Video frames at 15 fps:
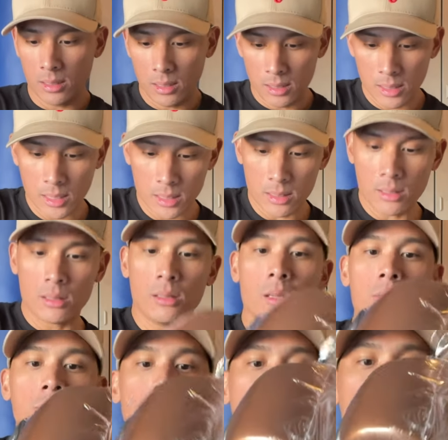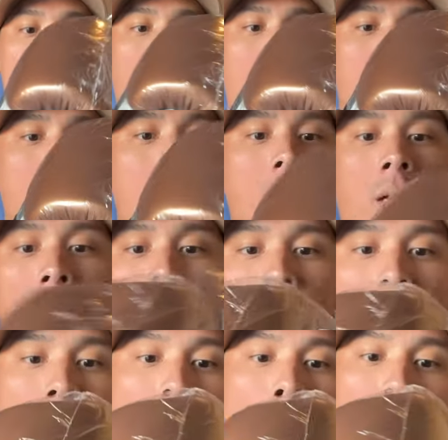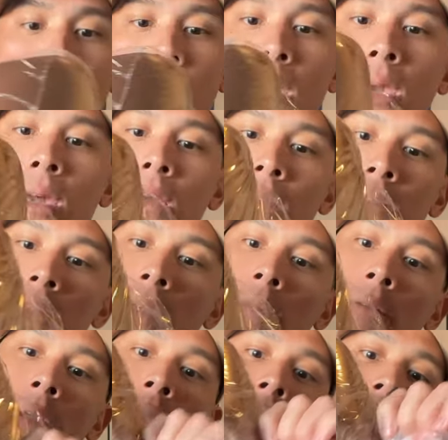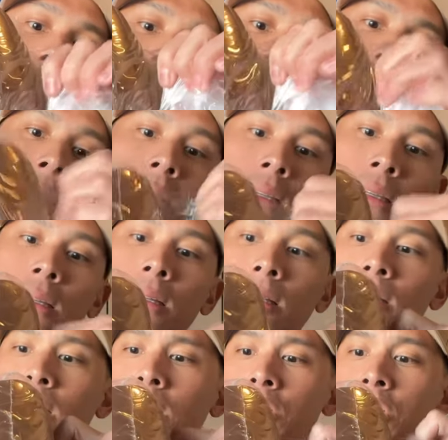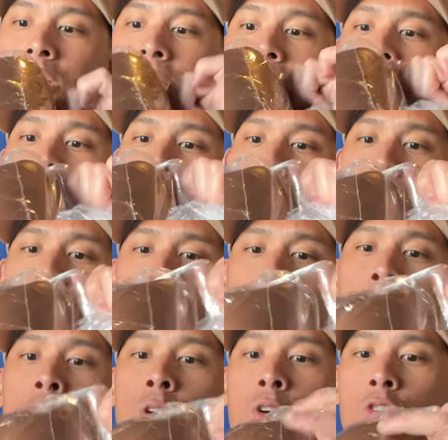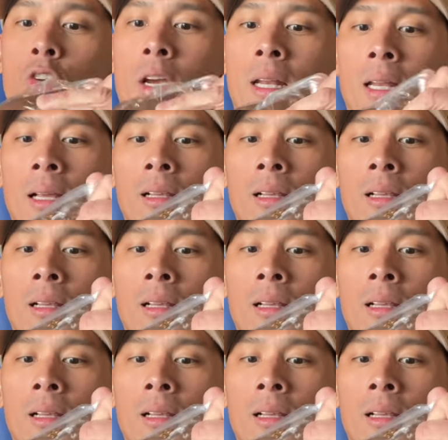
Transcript: And get the gloves out. Now, what I'm hoping here is that Reyes didn't just kind of redo their training